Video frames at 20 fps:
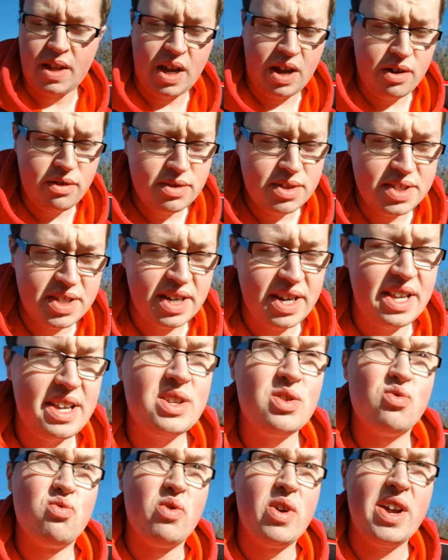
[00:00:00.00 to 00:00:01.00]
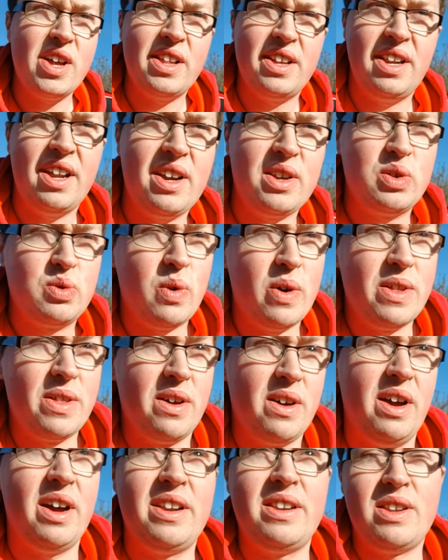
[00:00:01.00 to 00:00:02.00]
I understand it is really nice
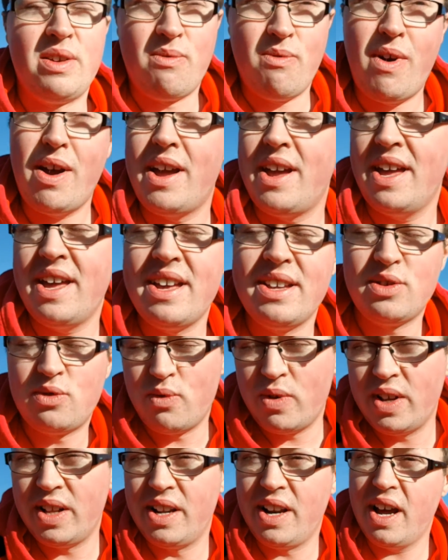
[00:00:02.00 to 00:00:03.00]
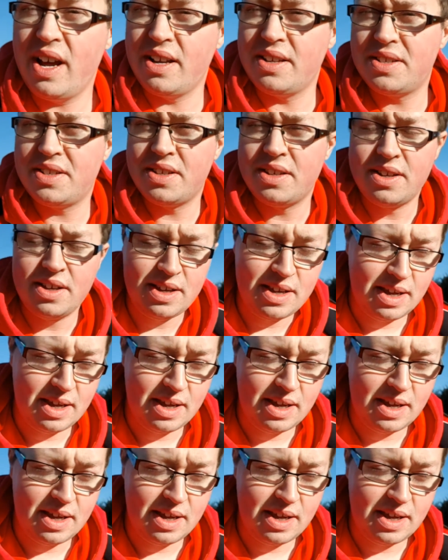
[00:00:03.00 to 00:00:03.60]
weather, and you're right, it is really nice.